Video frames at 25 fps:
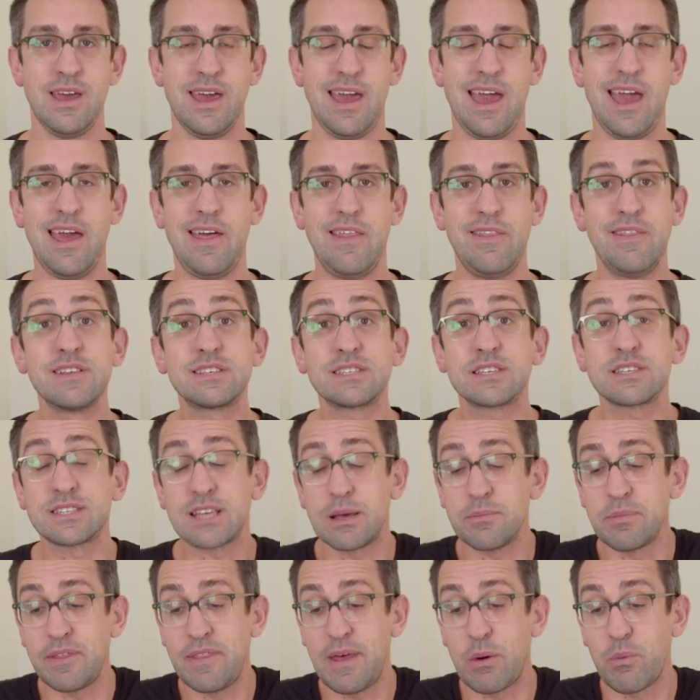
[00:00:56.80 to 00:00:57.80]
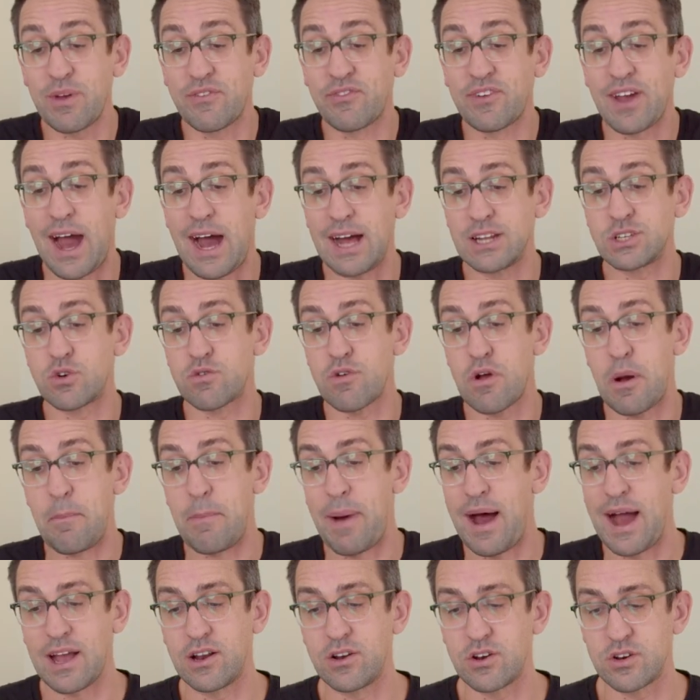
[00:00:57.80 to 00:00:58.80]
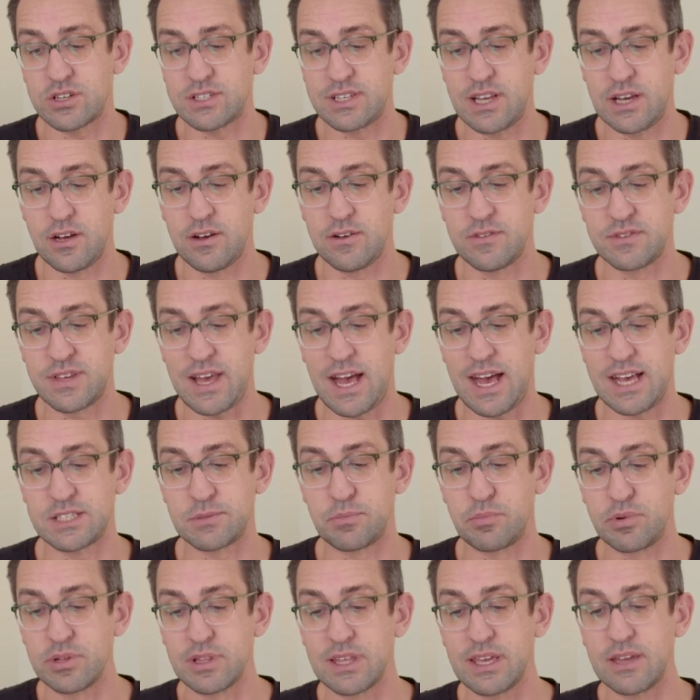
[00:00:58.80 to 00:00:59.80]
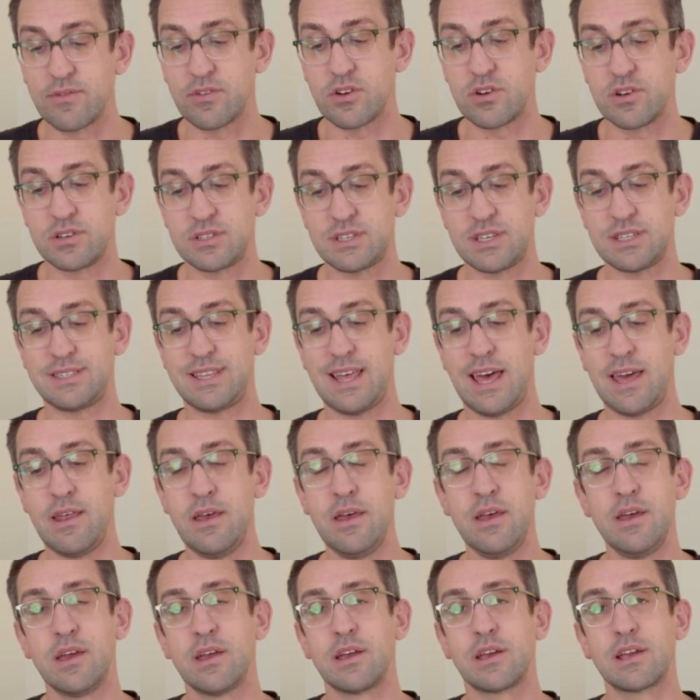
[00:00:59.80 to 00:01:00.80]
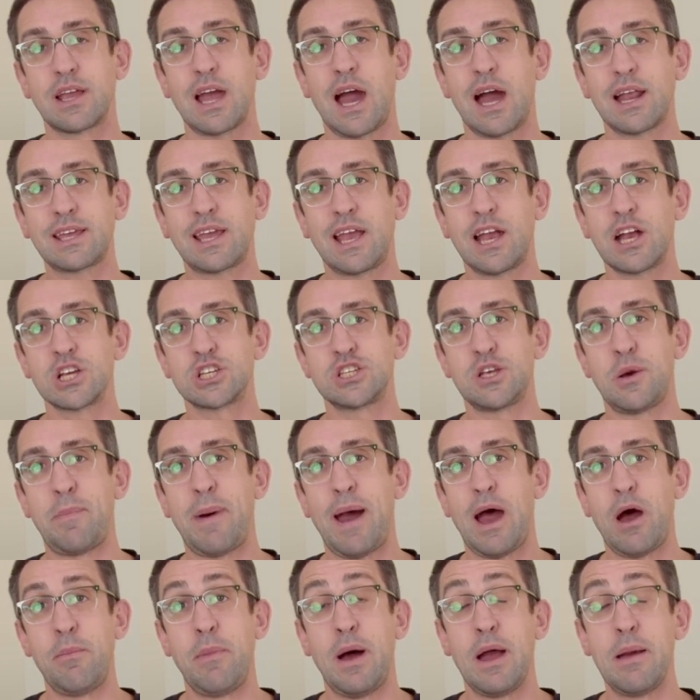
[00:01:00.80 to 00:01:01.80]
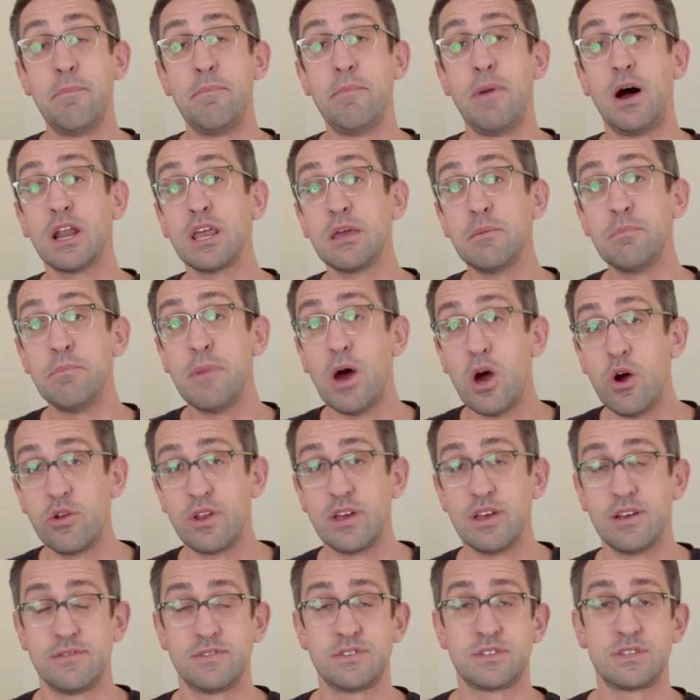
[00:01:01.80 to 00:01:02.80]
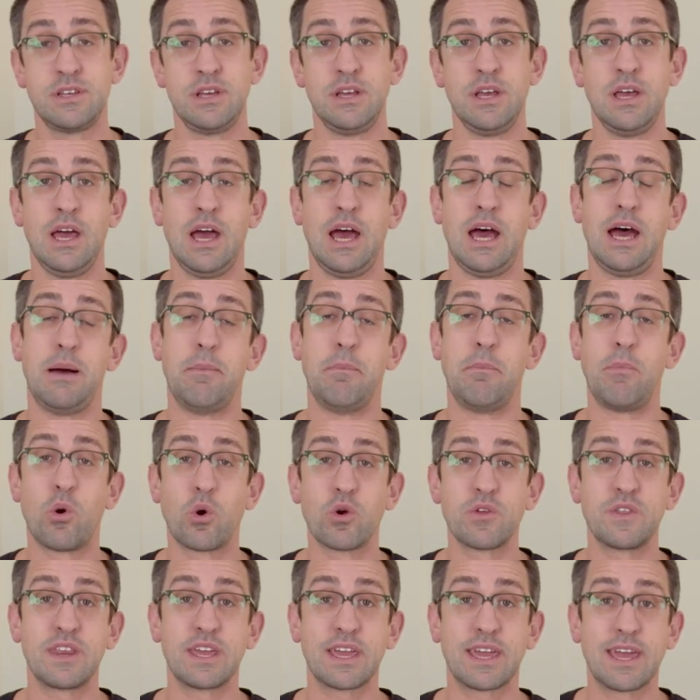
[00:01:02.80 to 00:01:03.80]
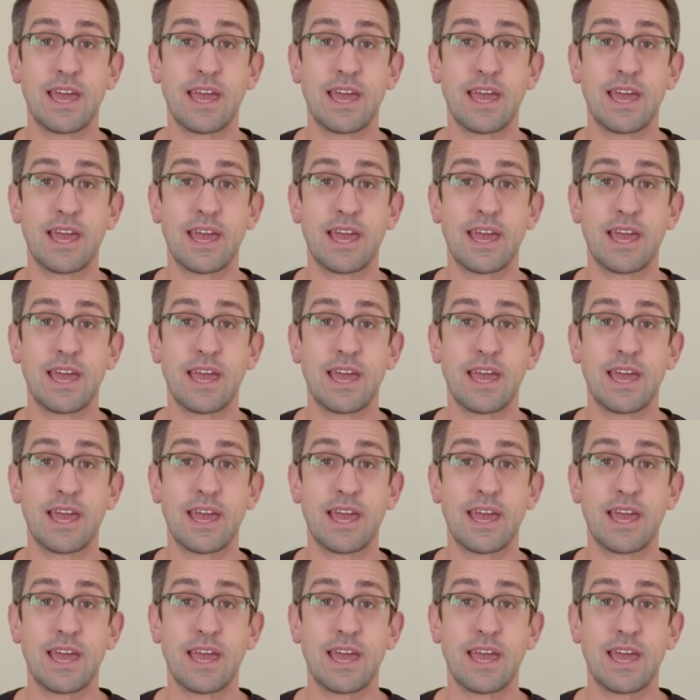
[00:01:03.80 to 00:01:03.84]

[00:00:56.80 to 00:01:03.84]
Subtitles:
And this is something that we've got to remind ourselves as believers, is that God cares about my money motives more than he